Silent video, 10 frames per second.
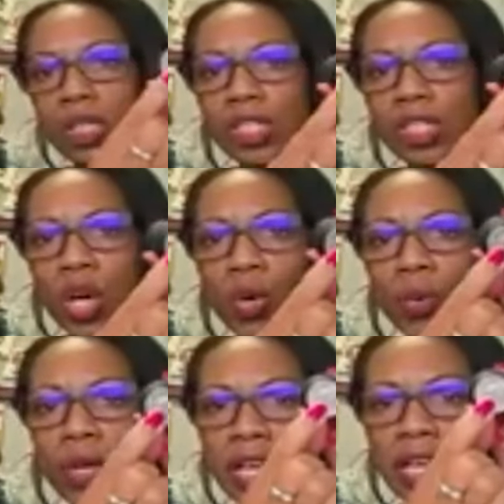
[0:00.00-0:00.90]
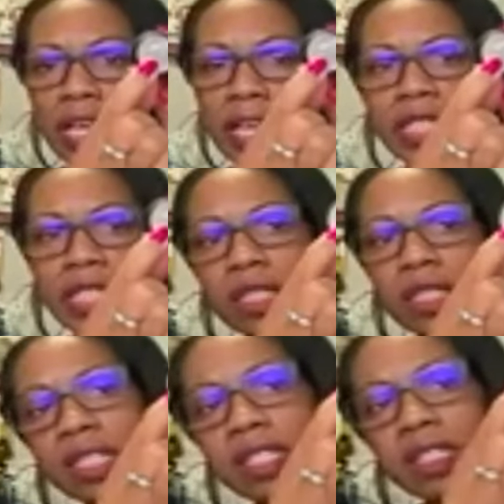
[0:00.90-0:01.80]
So it's
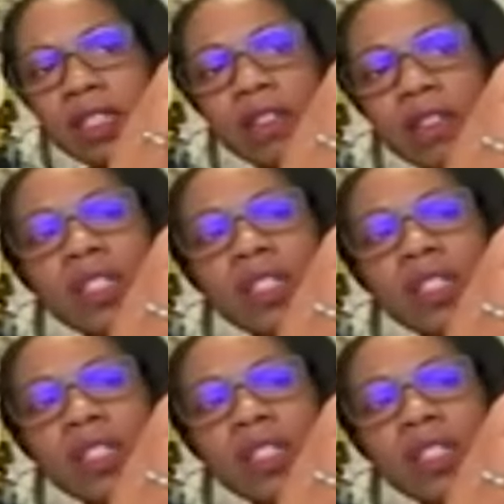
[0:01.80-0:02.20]
this, the